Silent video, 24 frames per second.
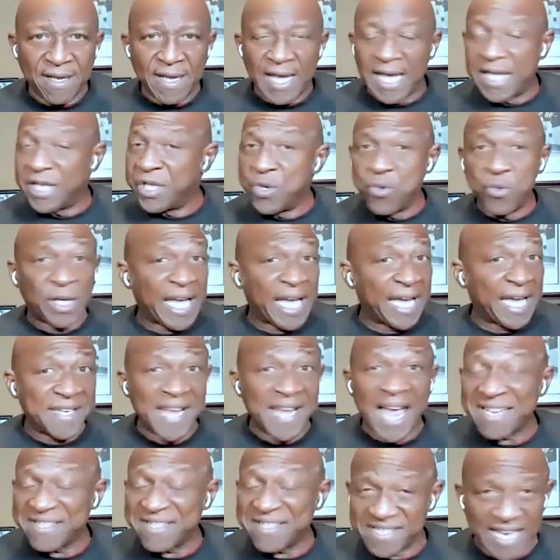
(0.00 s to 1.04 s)
And you
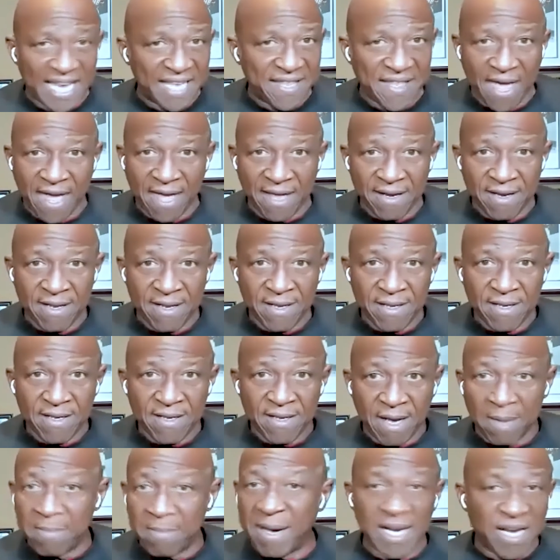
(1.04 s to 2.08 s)
cannot say that
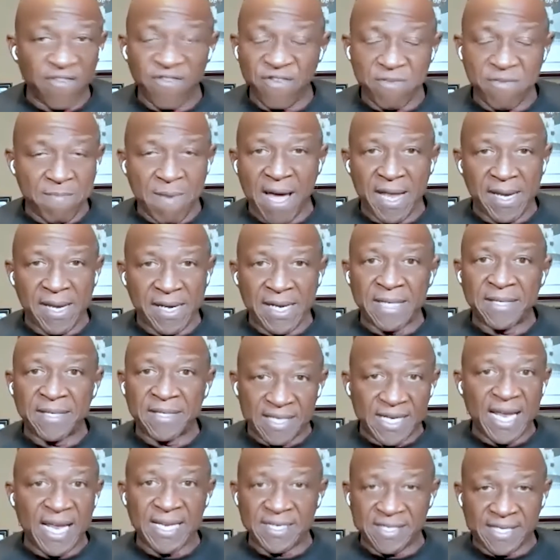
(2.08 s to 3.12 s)
about everybody in today's